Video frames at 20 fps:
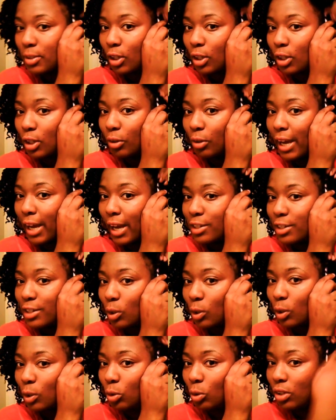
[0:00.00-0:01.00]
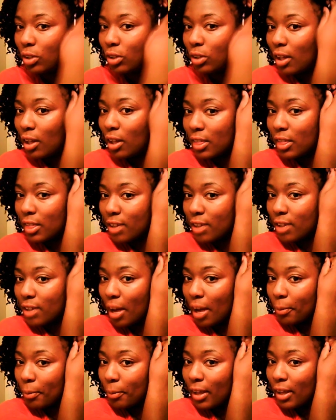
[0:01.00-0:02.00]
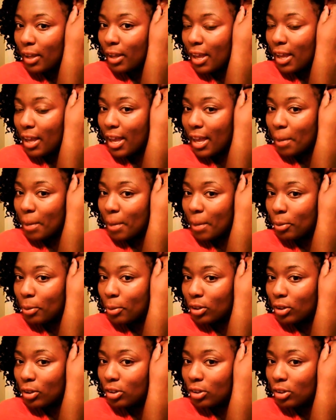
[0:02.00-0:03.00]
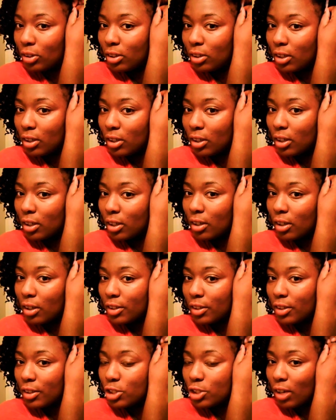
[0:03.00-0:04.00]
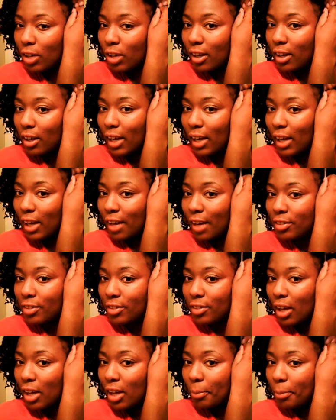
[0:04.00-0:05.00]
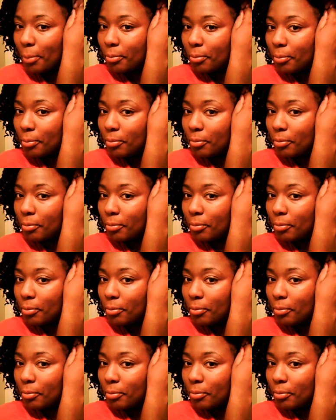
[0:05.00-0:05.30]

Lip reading: So I just hold the top and pull the straw out of the top,